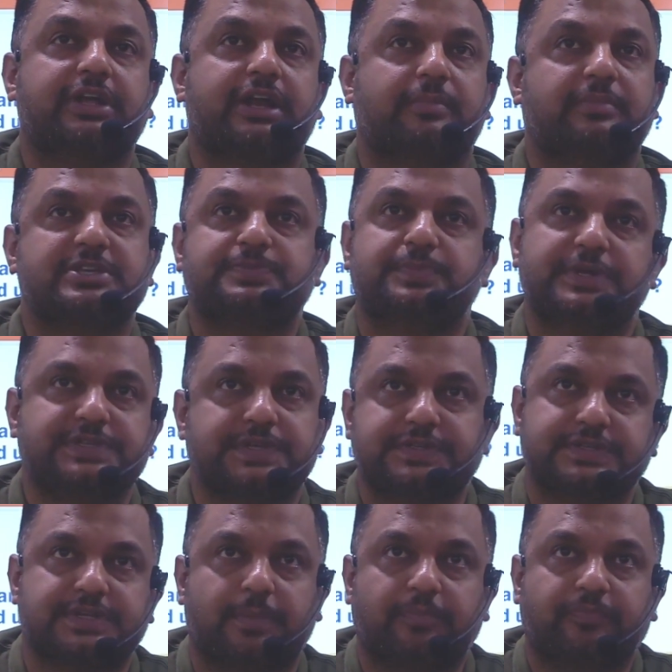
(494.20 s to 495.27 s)
MSP
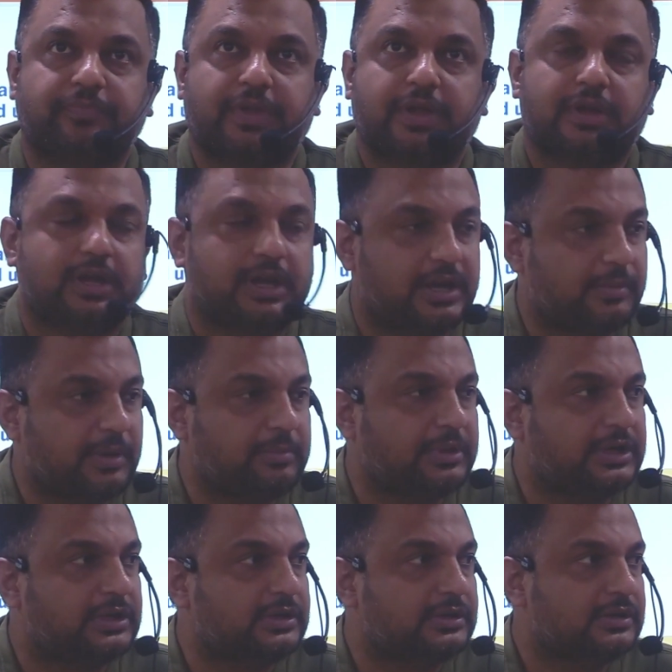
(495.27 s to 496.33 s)
system.
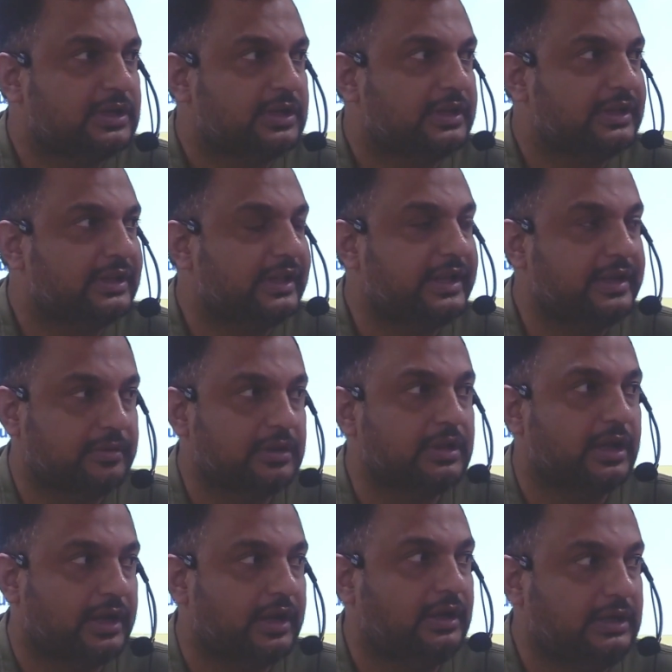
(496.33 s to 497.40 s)
Remember,
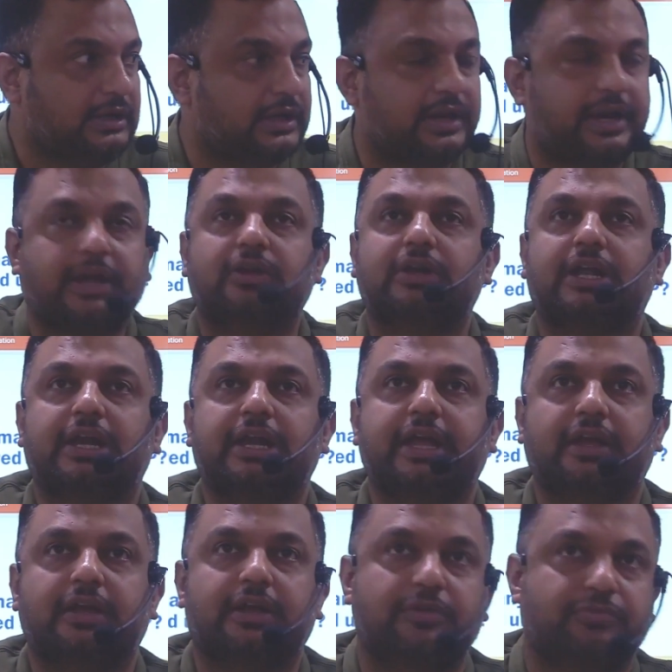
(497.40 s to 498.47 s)

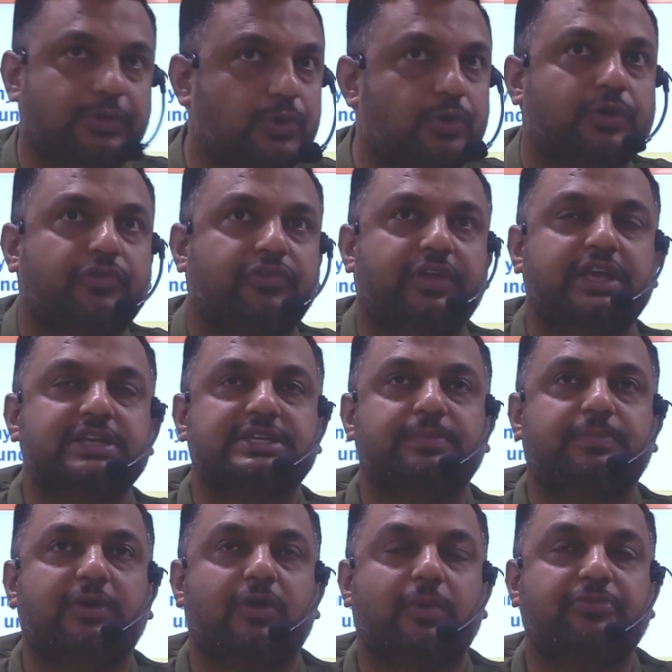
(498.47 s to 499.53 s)
regularly if you go to
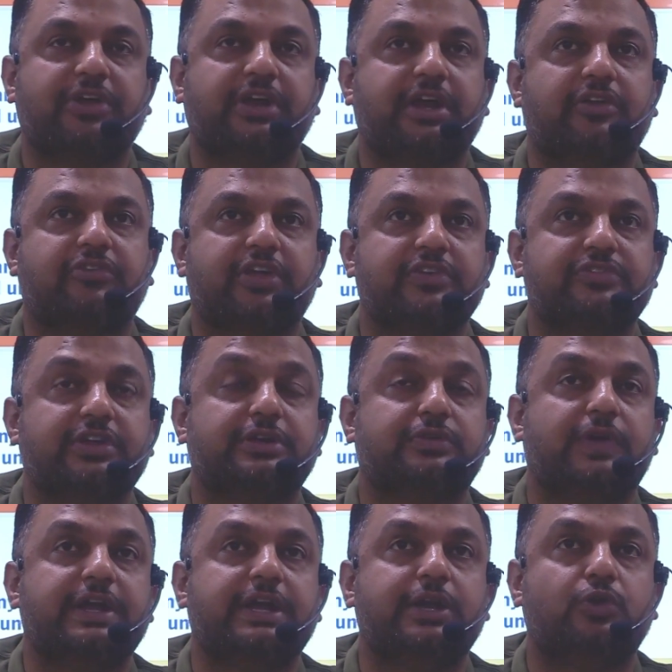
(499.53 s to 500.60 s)
CACP website, it says that
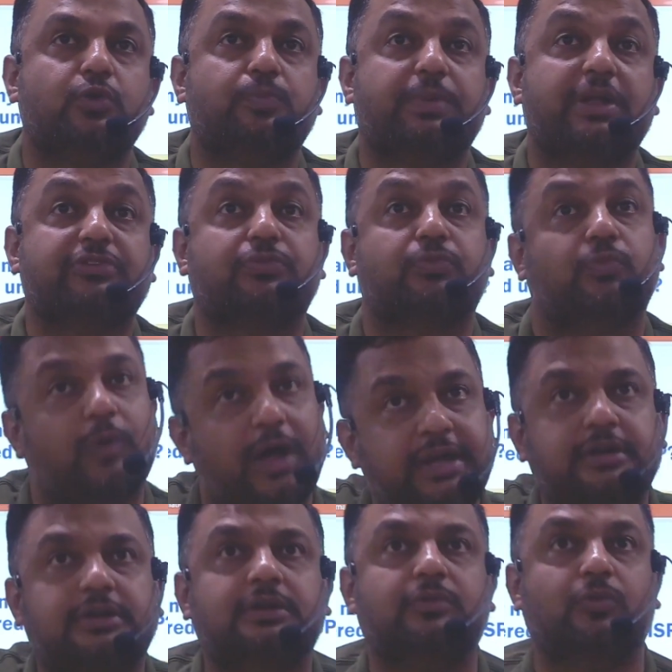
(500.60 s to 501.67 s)
22 plus
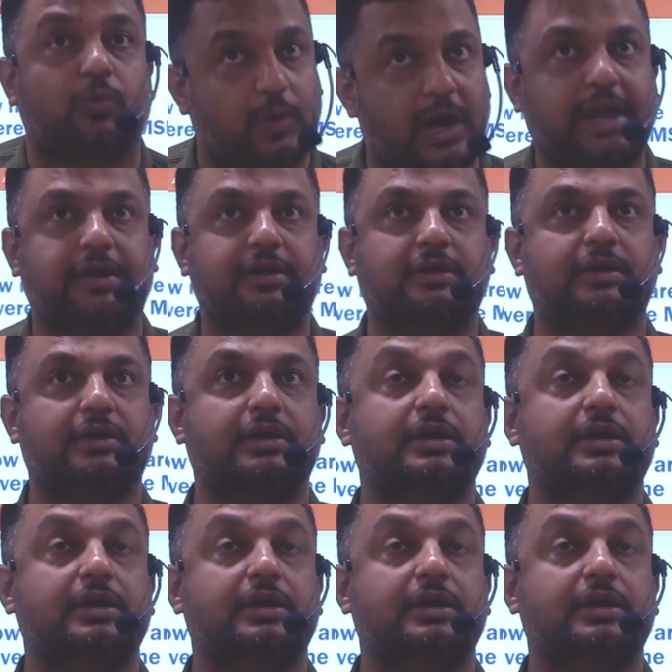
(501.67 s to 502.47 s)
1